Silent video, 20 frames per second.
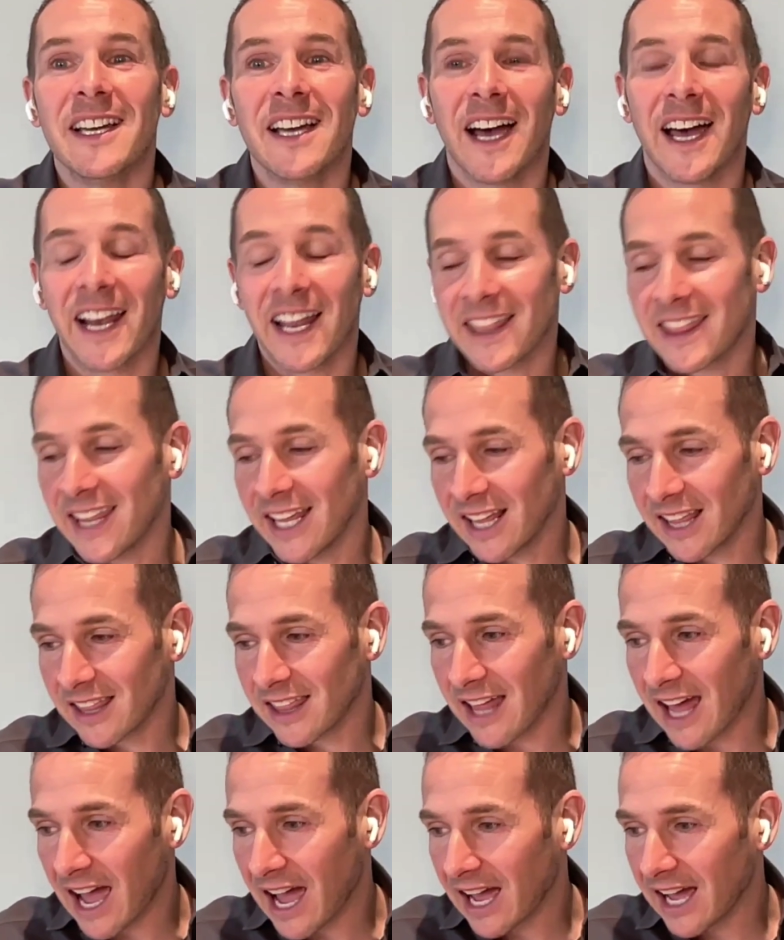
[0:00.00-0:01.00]
And I think
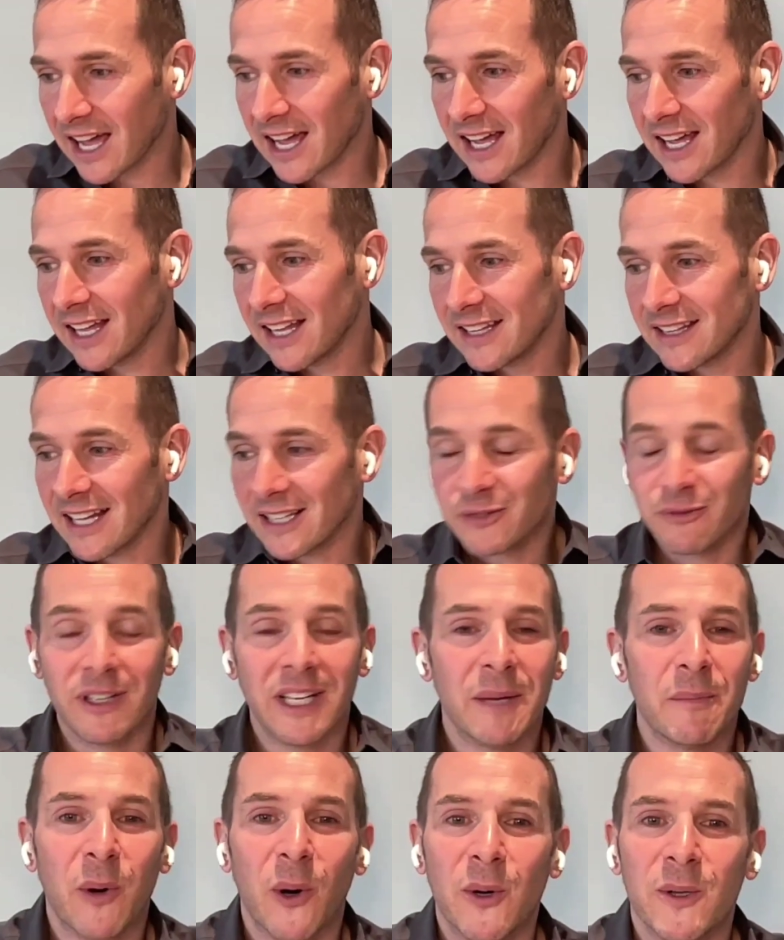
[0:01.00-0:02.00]
that's really
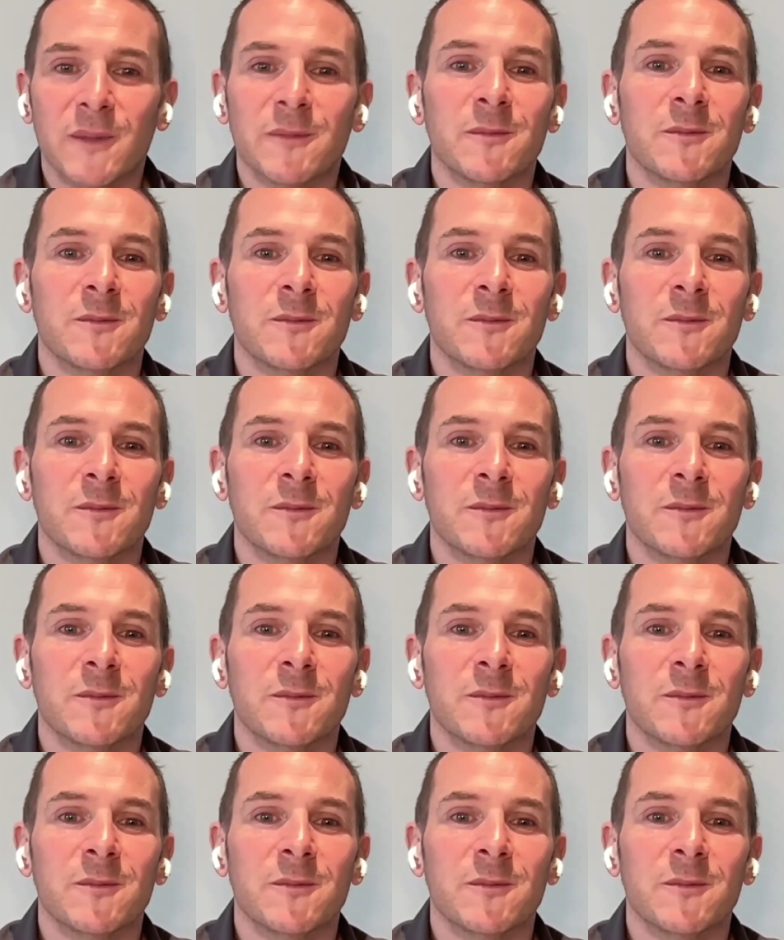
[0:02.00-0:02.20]
important.